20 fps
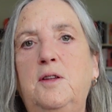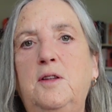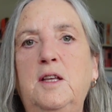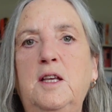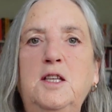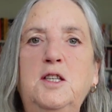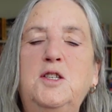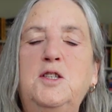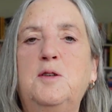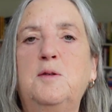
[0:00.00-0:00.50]

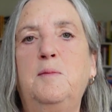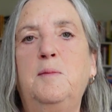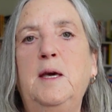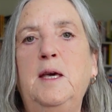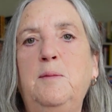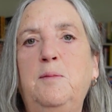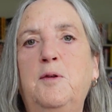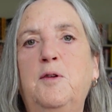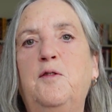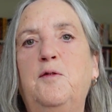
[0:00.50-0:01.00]
needs to
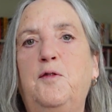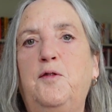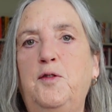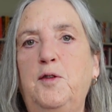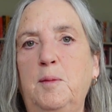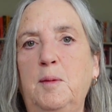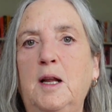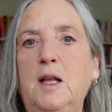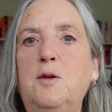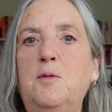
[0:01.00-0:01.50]
be
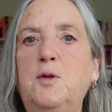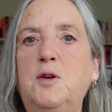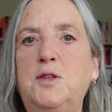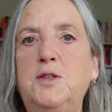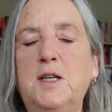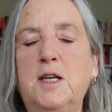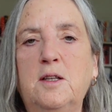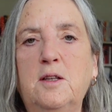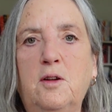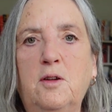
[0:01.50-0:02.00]
familiar with
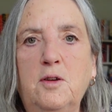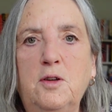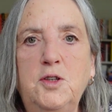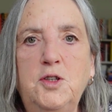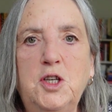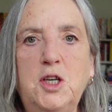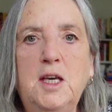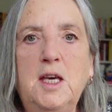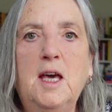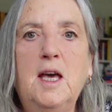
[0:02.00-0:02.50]

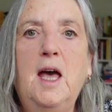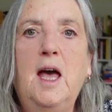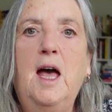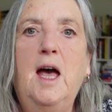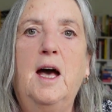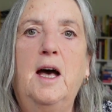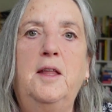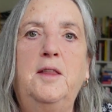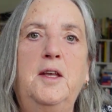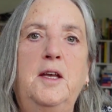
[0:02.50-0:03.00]
technology,
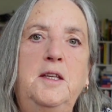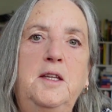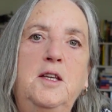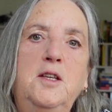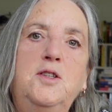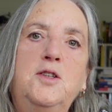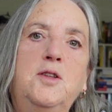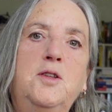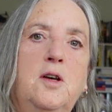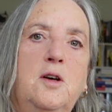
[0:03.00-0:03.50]
and they need
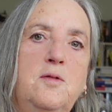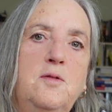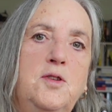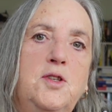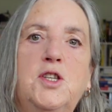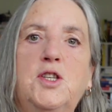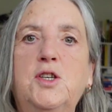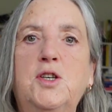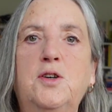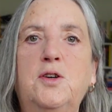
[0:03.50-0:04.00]
to know
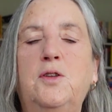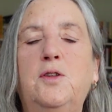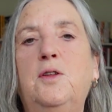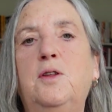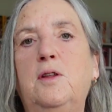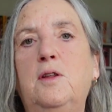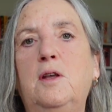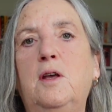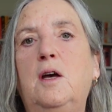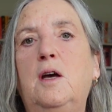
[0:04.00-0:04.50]

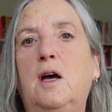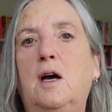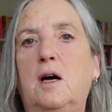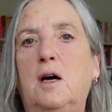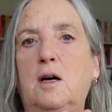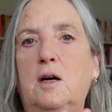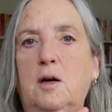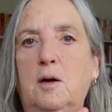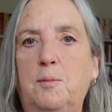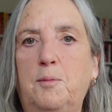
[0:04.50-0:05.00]
certain
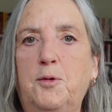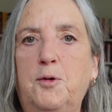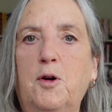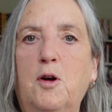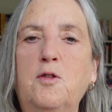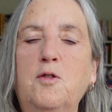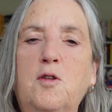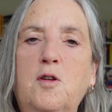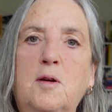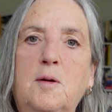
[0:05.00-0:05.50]

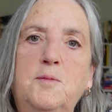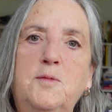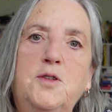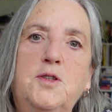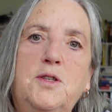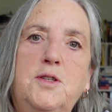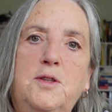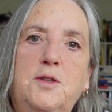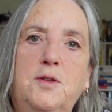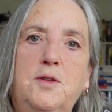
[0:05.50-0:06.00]

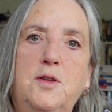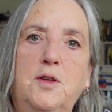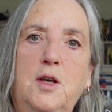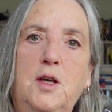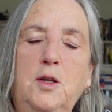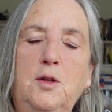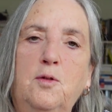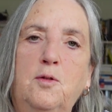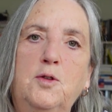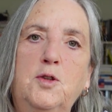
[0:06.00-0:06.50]
programs
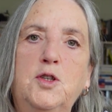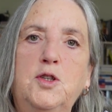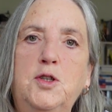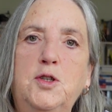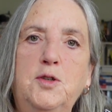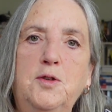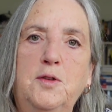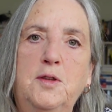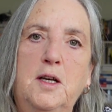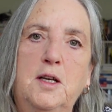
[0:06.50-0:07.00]
in order to
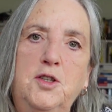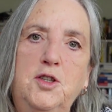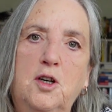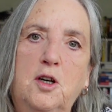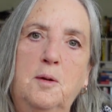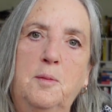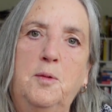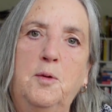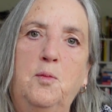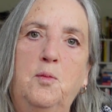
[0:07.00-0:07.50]
do their
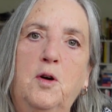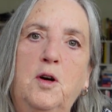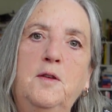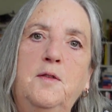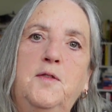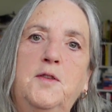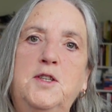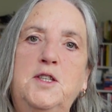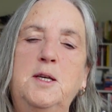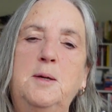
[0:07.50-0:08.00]
job. One of
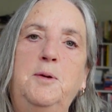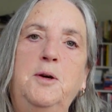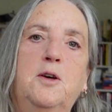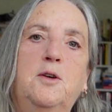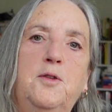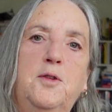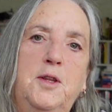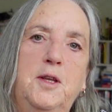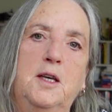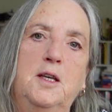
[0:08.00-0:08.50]
the typical
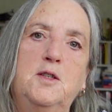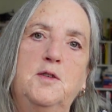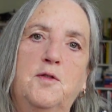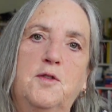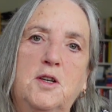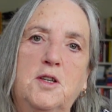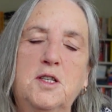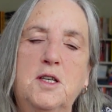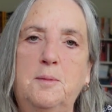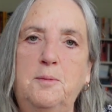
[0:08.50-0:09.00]
things, for
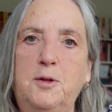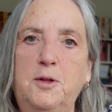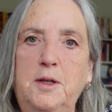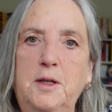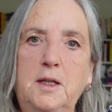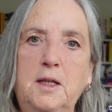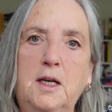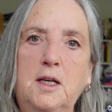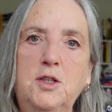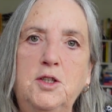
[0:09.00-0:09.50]
example,
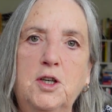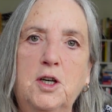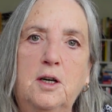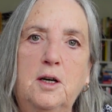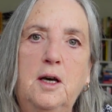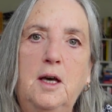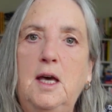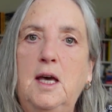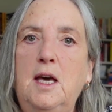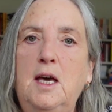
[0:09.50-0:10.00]
in HR
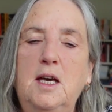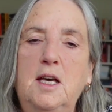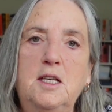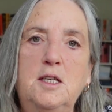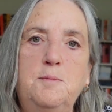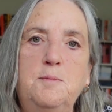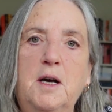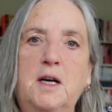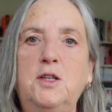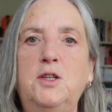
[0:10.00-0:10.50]
is
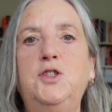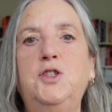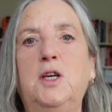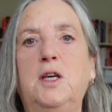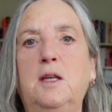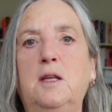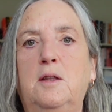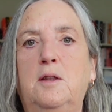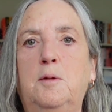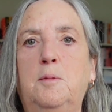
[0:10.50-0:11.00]

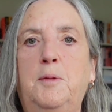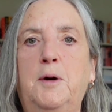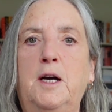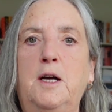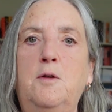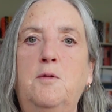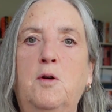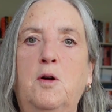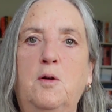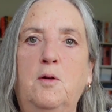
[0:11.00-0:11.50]
managing the
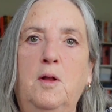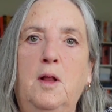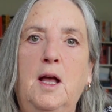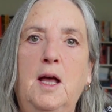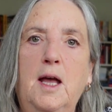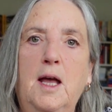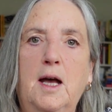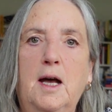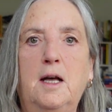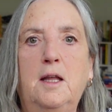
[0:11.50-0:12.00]
payroll,
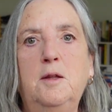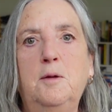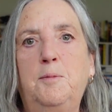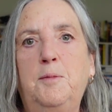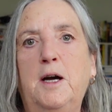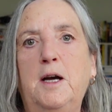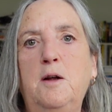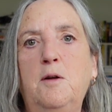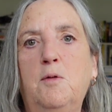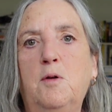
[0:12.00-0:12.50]
and the
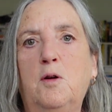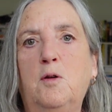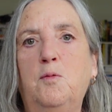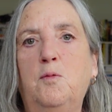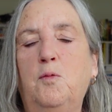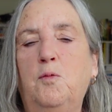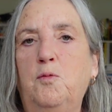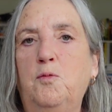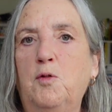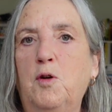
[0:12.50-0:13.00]
payroll
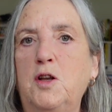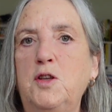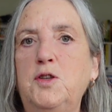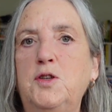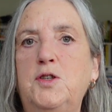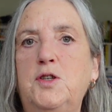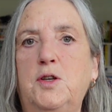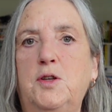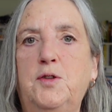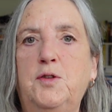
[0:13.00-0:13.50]

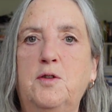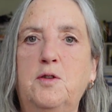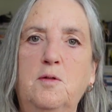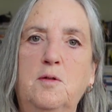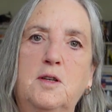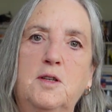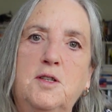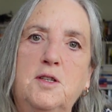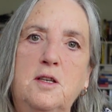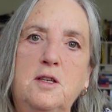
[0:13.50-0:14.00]
runs through
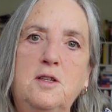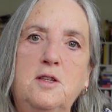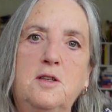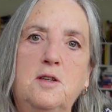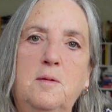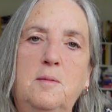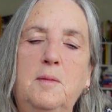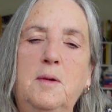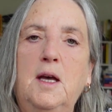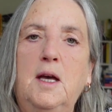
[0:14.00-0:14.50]
a
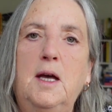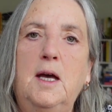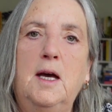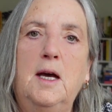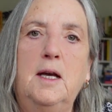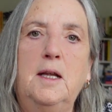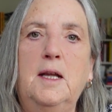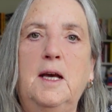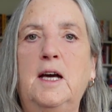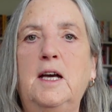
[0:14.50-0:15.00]
system,
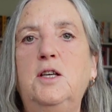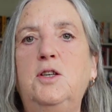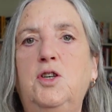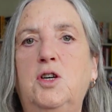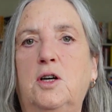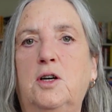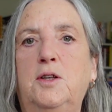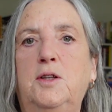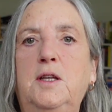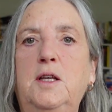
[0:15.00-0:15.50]
and
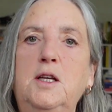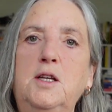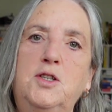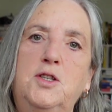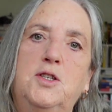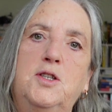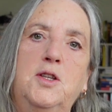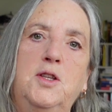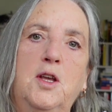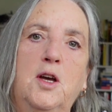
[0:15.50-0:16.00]
HR needs
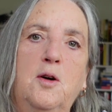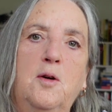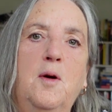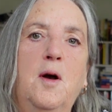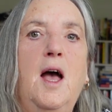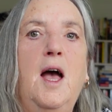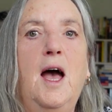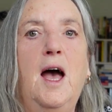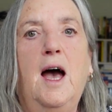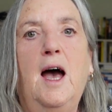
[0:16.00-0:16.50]
to know
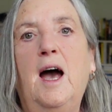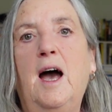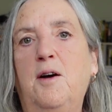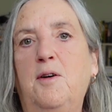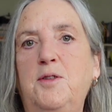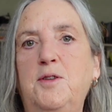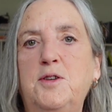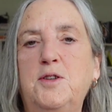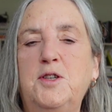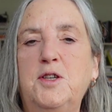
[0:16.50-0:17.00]
how
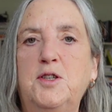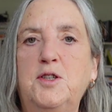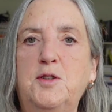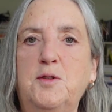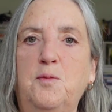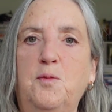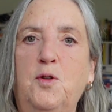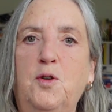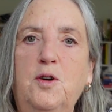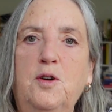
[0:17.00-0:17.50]
this
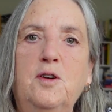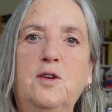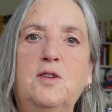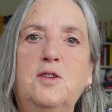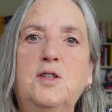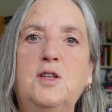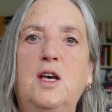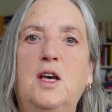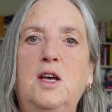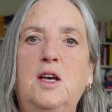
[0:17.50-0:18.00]
system
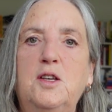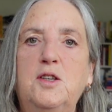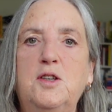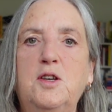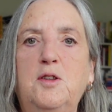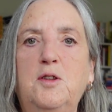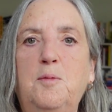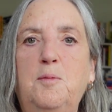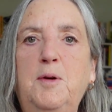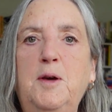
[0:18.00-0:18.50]
works so
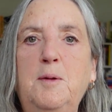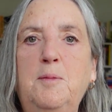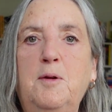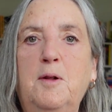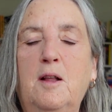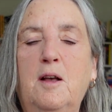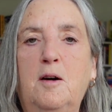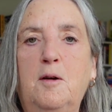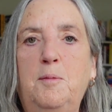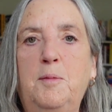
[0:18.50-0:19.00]
that
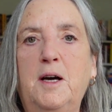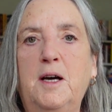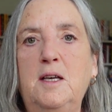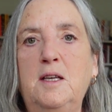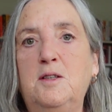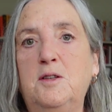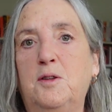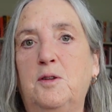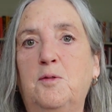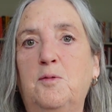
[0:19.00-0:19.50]
people are
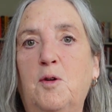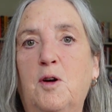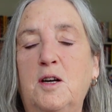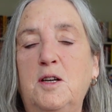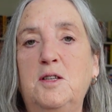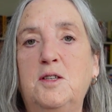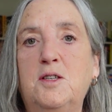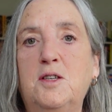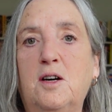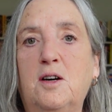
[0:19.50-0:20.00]
paid at the
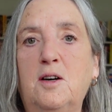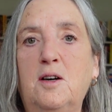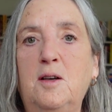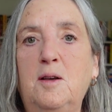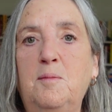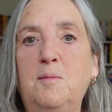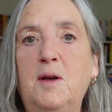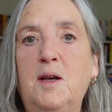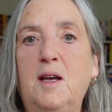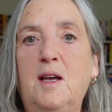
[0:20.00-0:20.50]
right
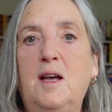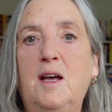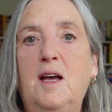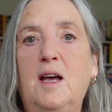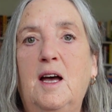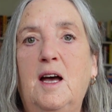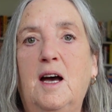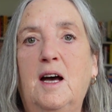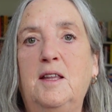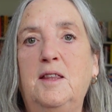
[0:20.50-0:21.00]
time
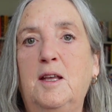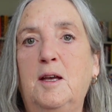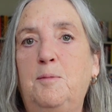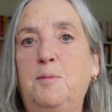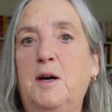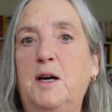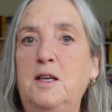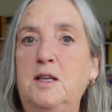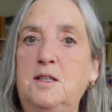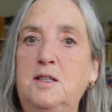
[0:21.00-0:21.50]
and they're
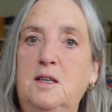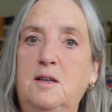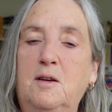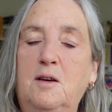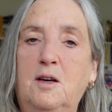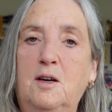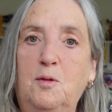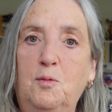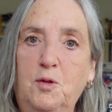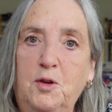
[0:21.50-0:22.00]
paid
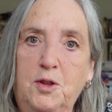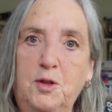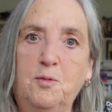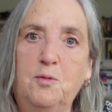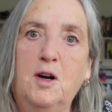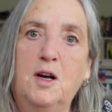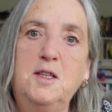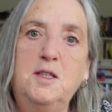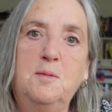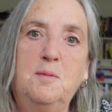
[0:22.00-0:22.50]
with the
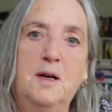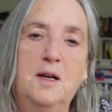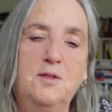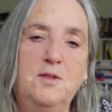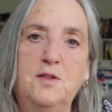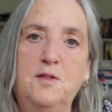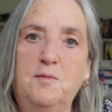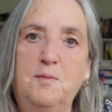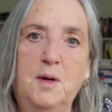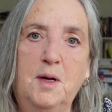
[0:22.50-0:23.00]
right
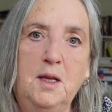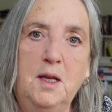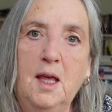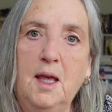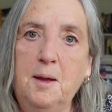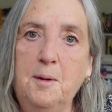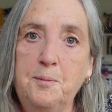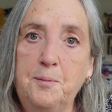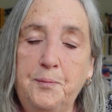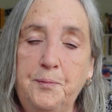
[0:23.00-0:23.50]
amount of
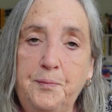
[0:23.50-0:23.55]
money.